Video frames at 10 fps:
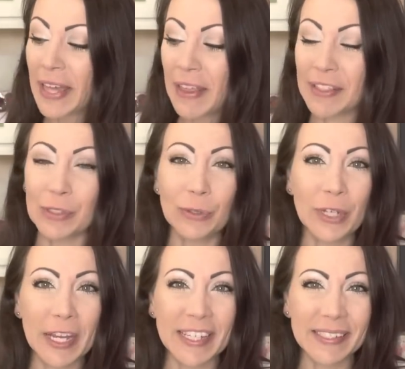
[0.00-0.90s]
This glue
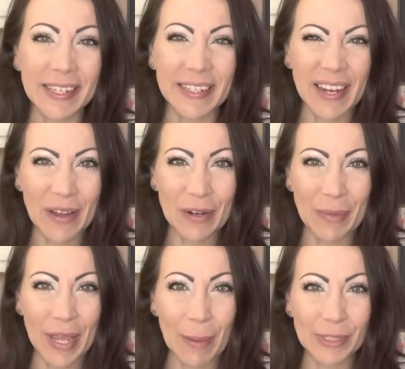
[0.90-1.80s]
gun is linked down in my
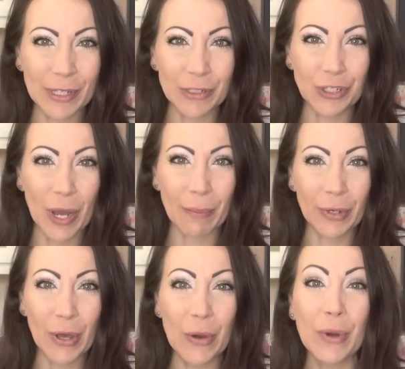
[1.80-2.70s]
Amazon shop
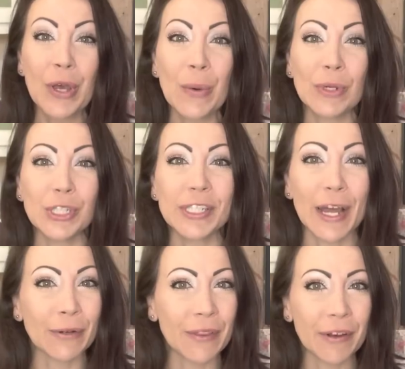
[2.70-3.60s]
below, which is
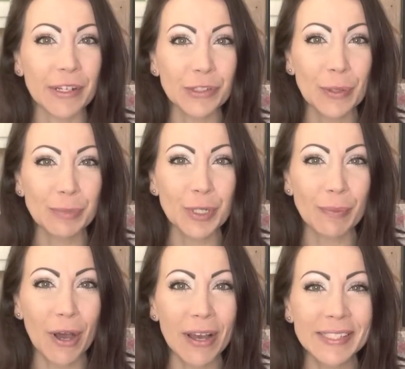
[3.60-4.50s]
down in the description
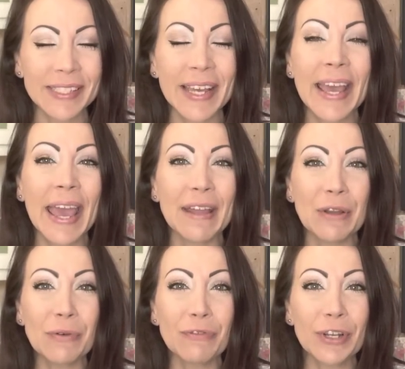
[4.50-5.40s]
box. And
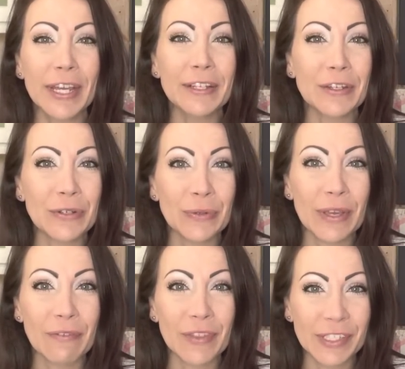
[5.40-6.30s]
don't forget to
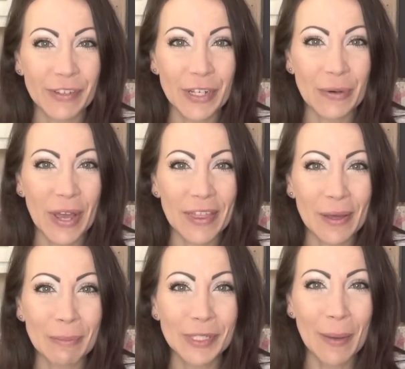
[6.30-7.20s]
give this video a
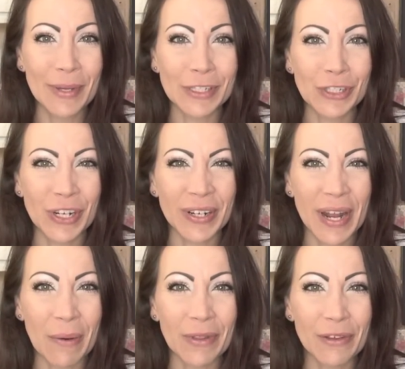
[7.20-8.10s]
thumbs up and share it out with a